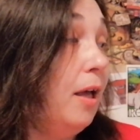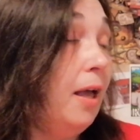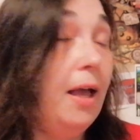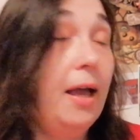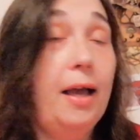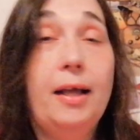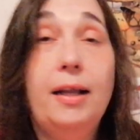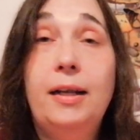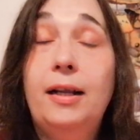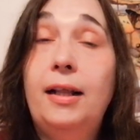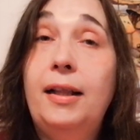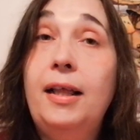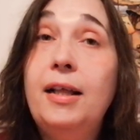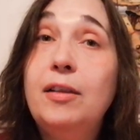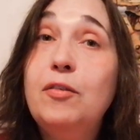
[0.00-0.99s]
And
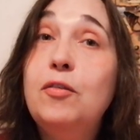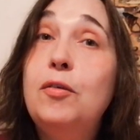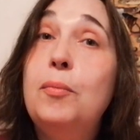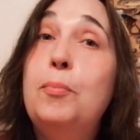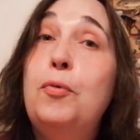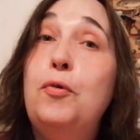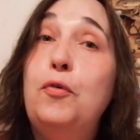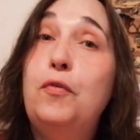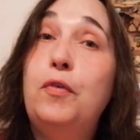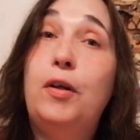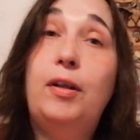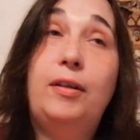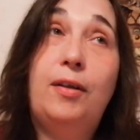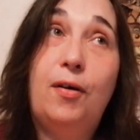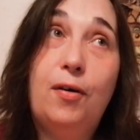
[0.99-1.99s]
let's move
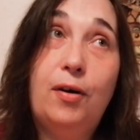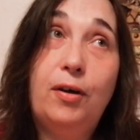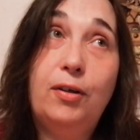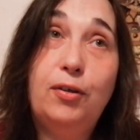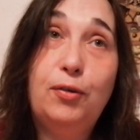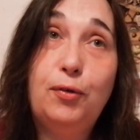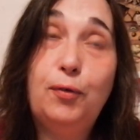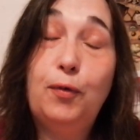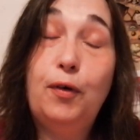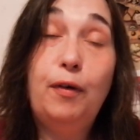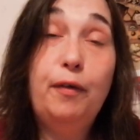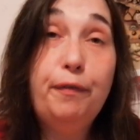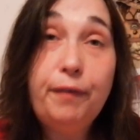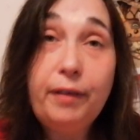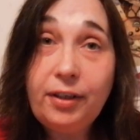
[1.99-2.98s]
along to
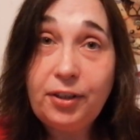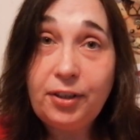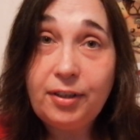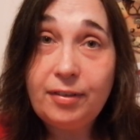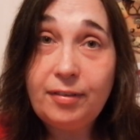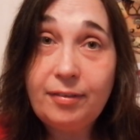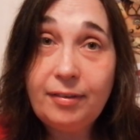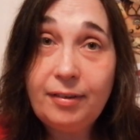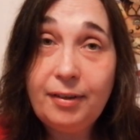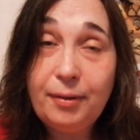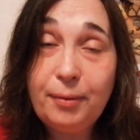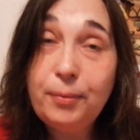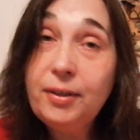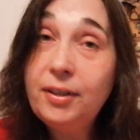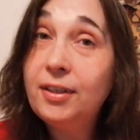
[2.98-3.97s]
finishes,
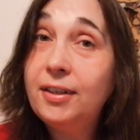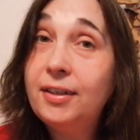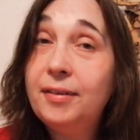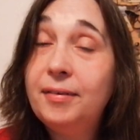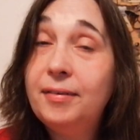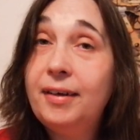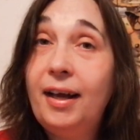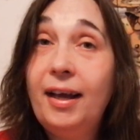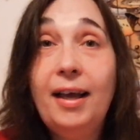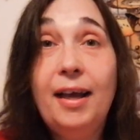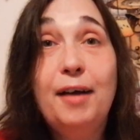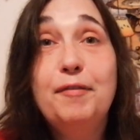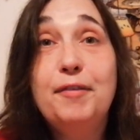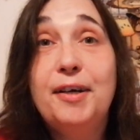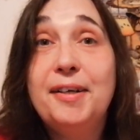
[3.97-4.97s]
which I
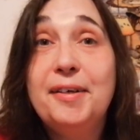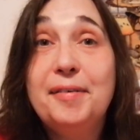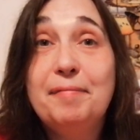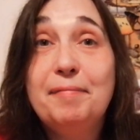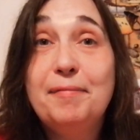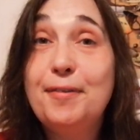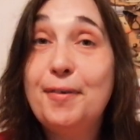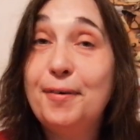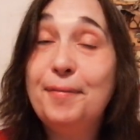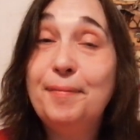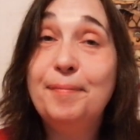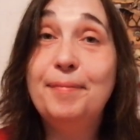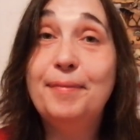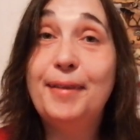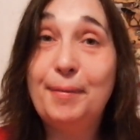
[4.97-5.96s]
have none. So
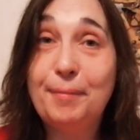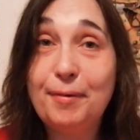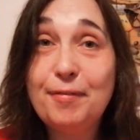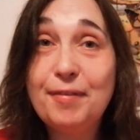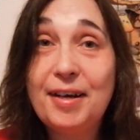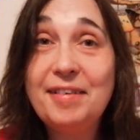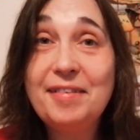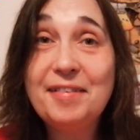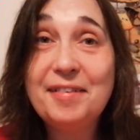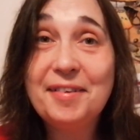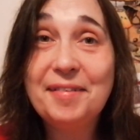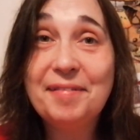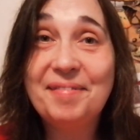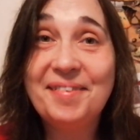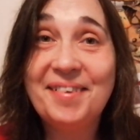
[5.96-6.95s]
that was fast.